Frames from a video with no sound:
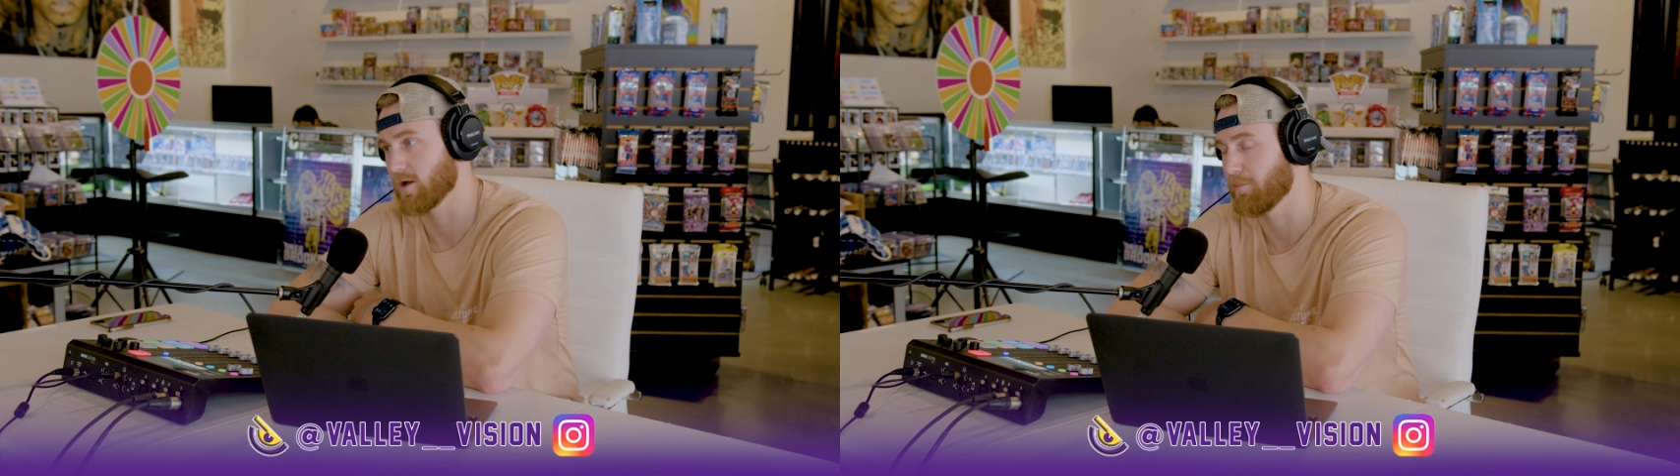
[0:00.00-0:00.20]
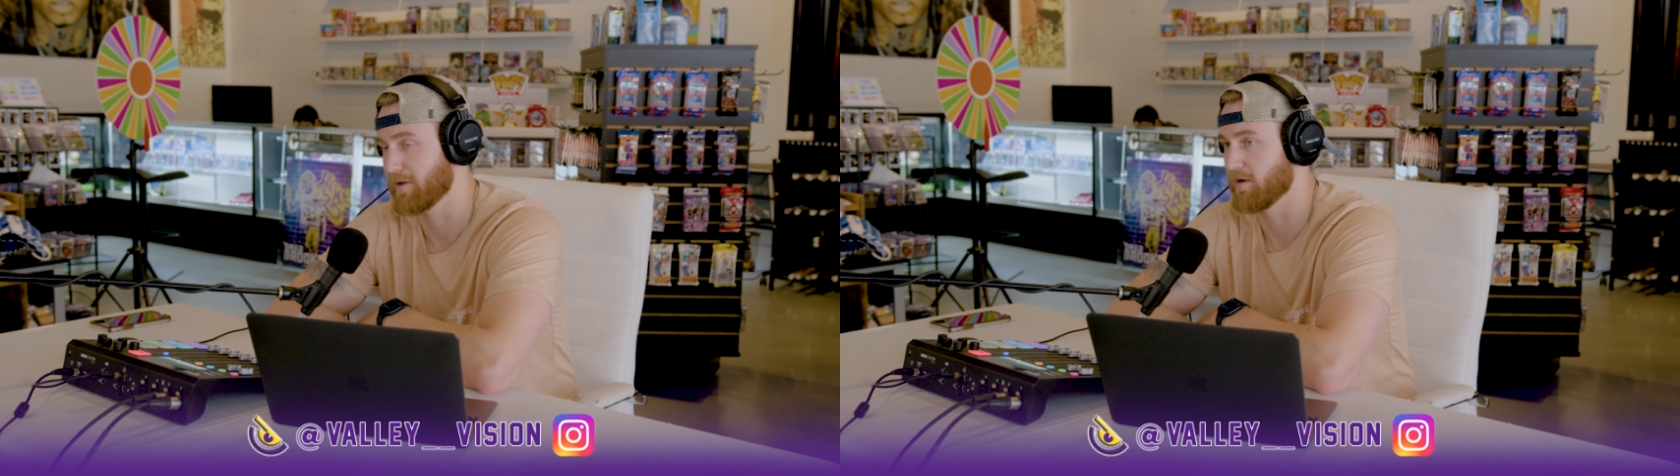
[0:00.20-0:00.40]

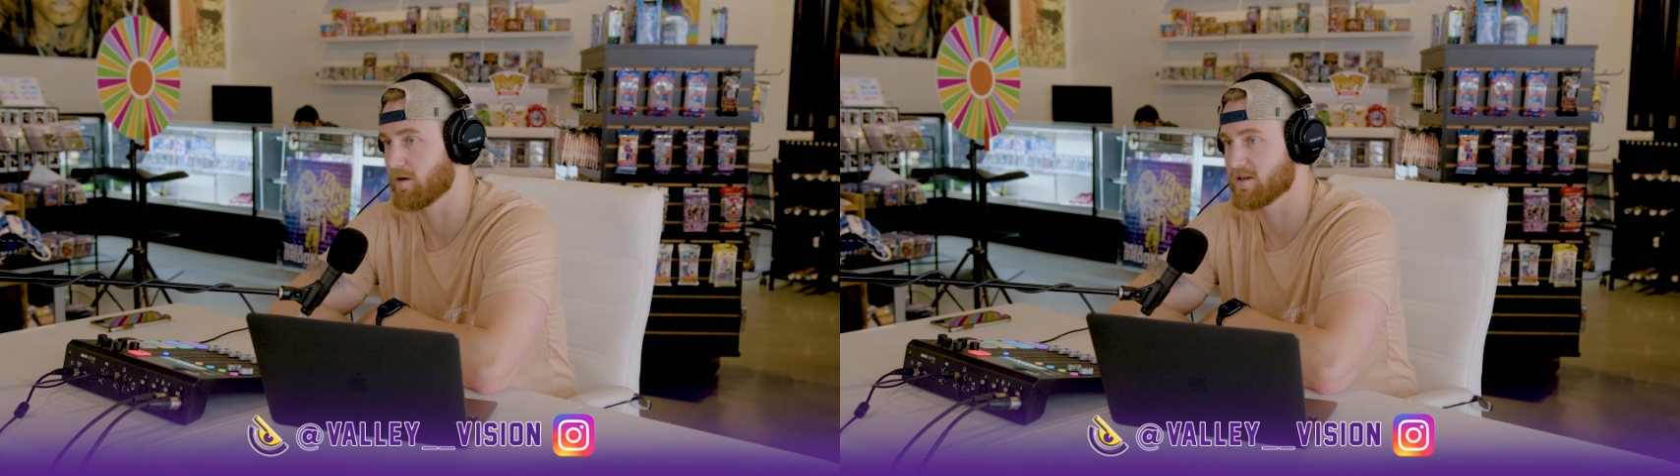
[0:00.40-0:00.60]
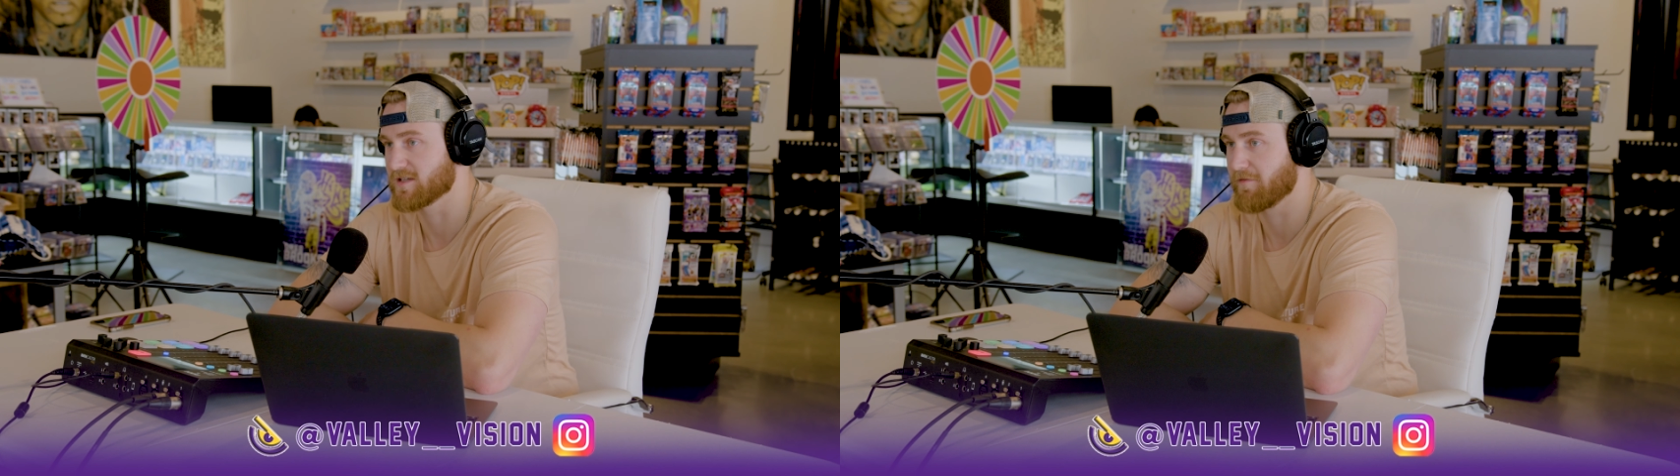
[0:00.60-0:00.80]

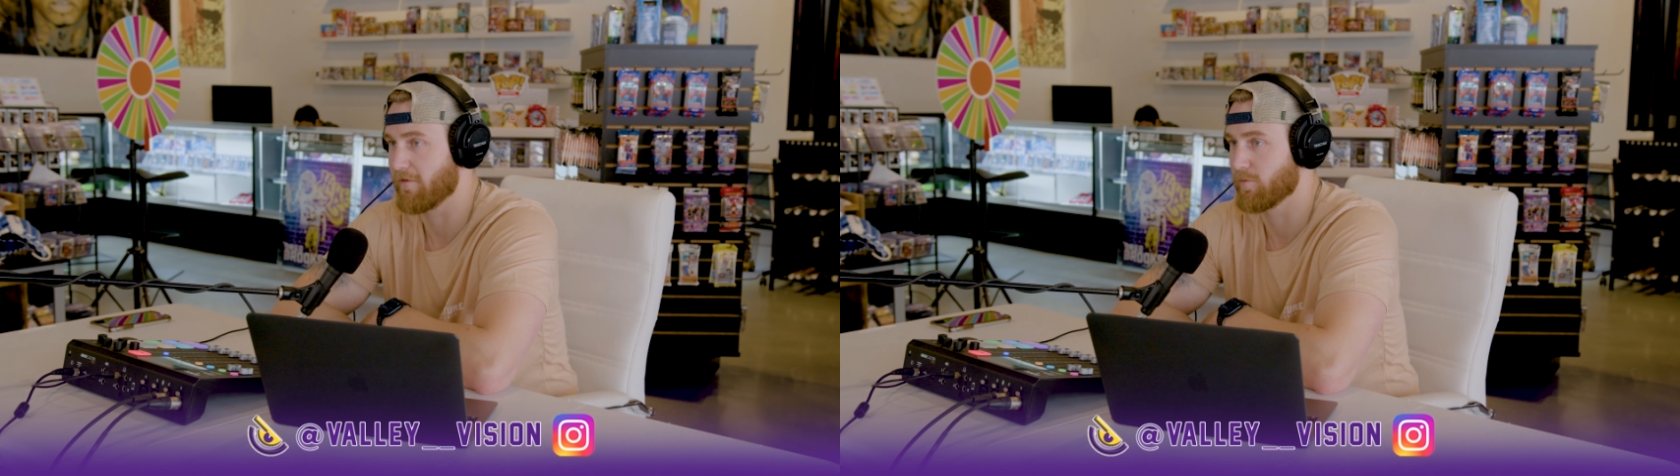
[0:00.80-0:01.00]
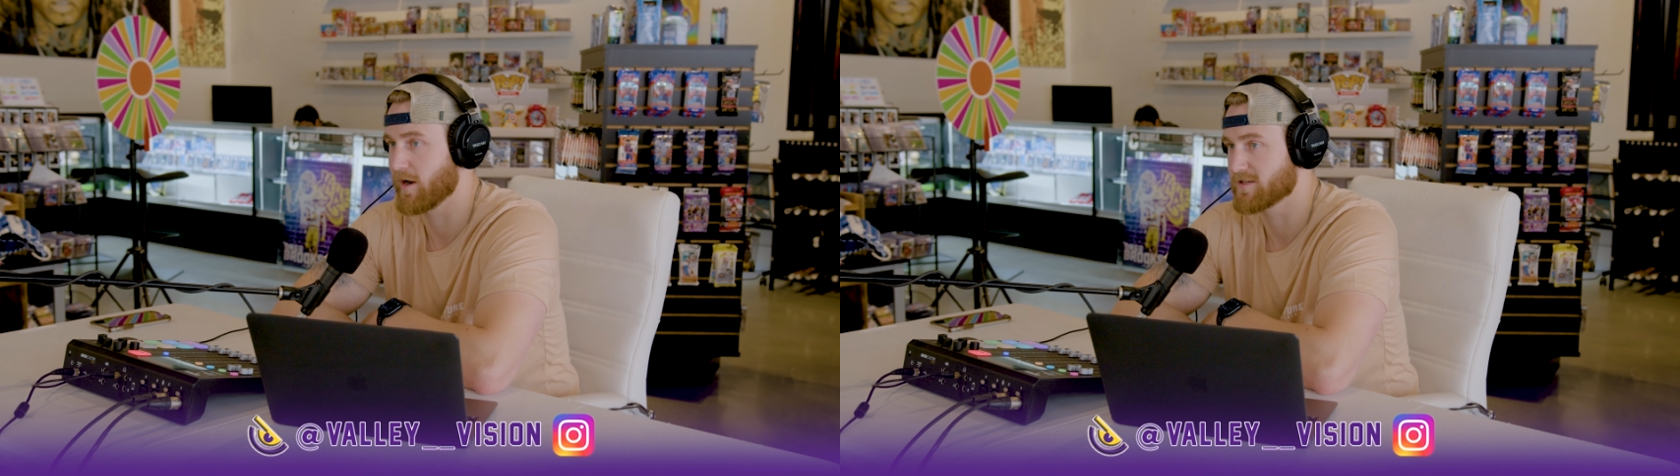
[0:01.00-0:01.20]
appear as if
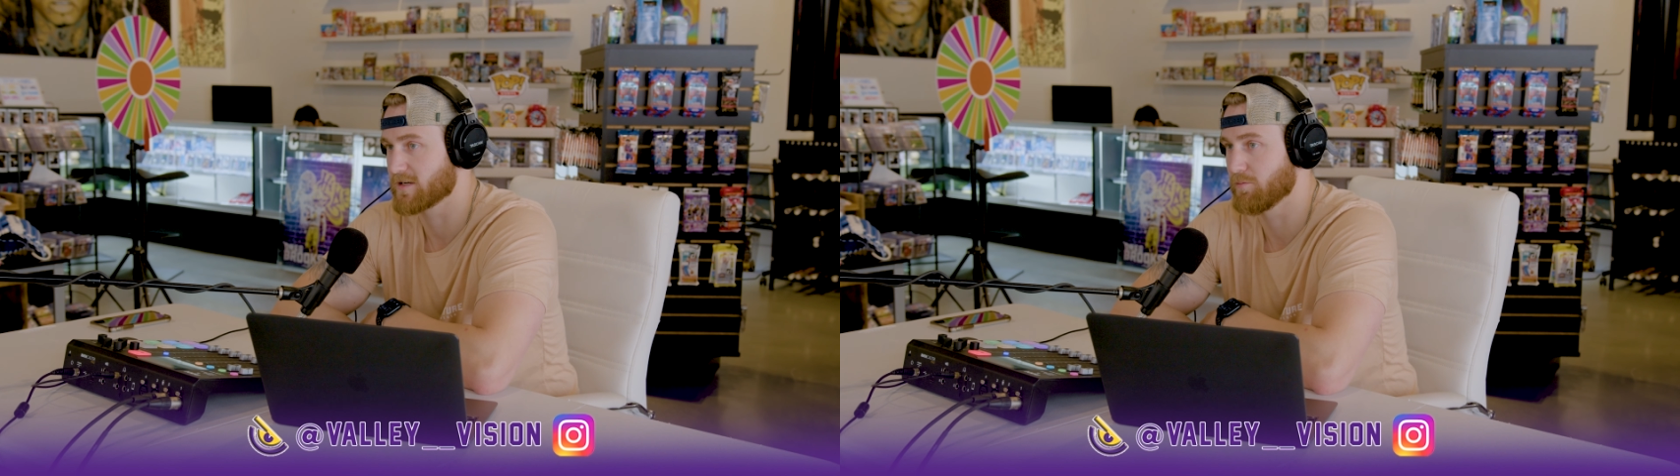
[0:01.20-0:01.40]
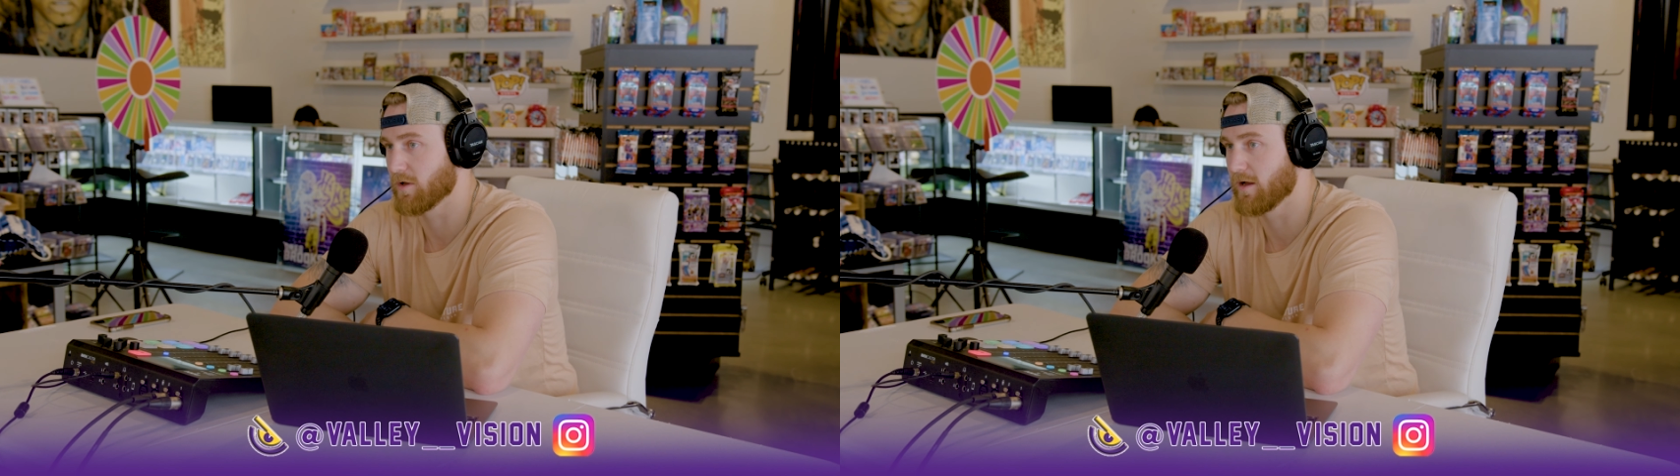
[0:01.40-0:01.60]
everybody's
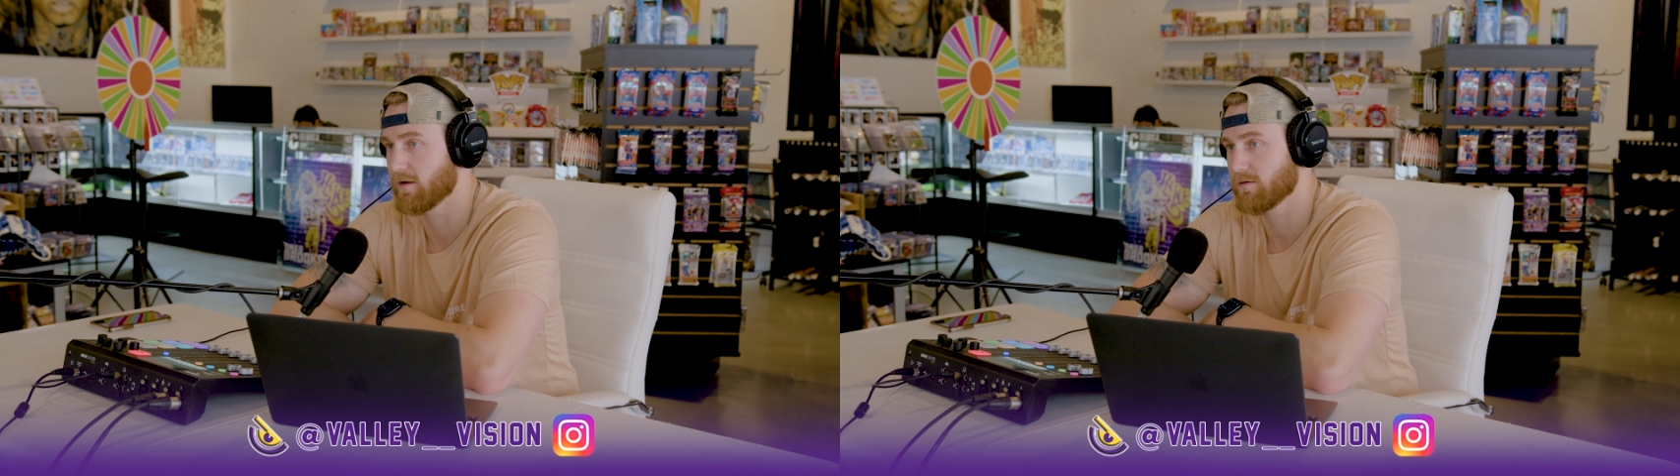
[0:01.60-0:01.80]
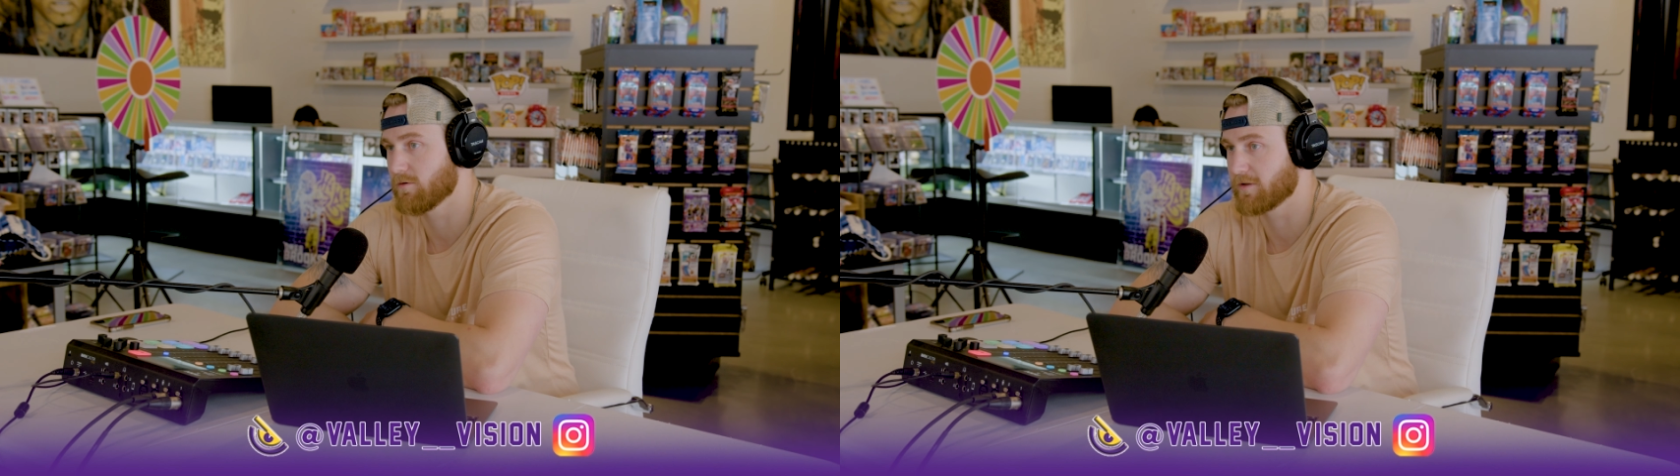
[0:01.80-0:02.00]
gonna
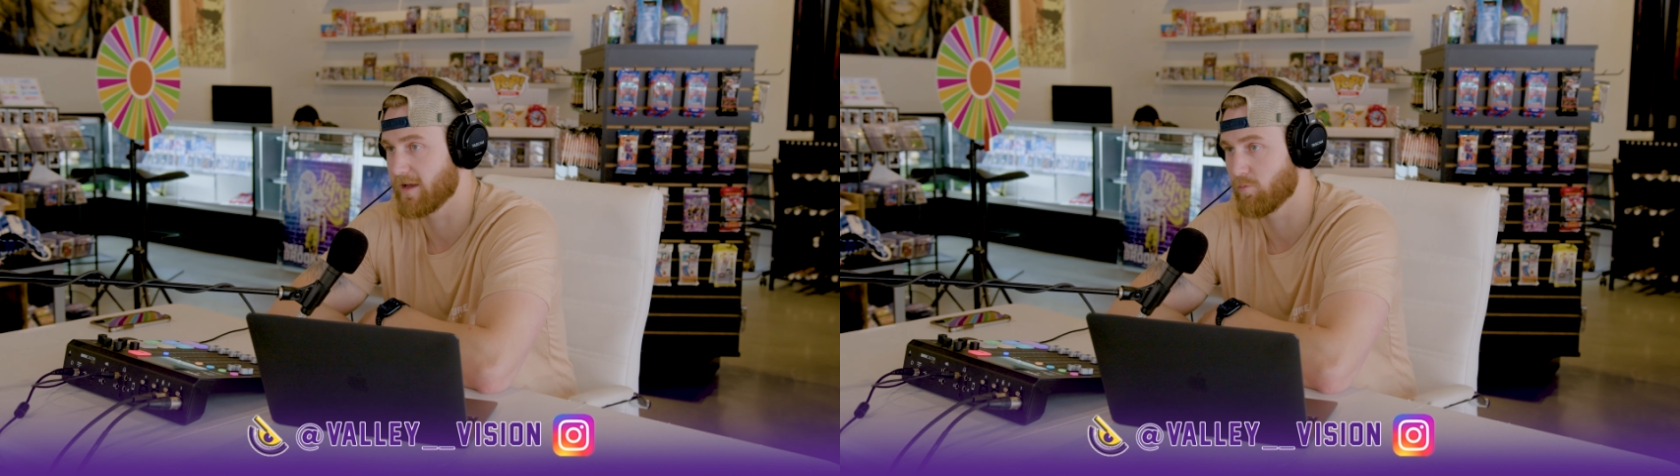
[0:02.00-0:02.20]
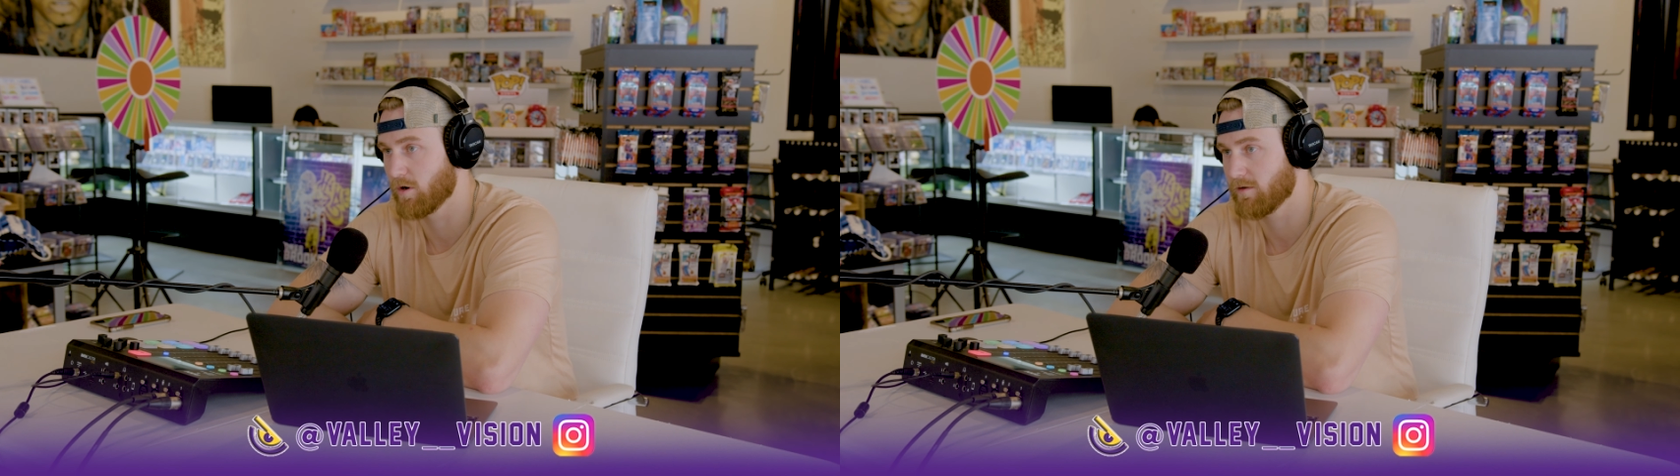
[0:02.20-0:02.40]
play on
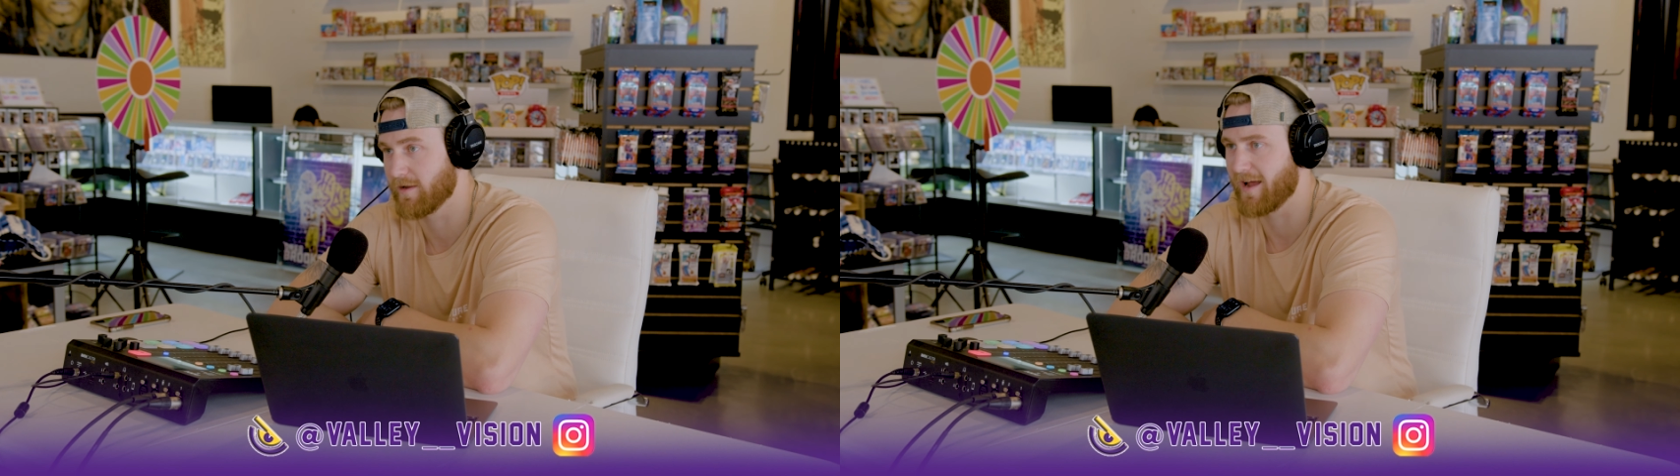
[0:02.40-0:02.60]
game one,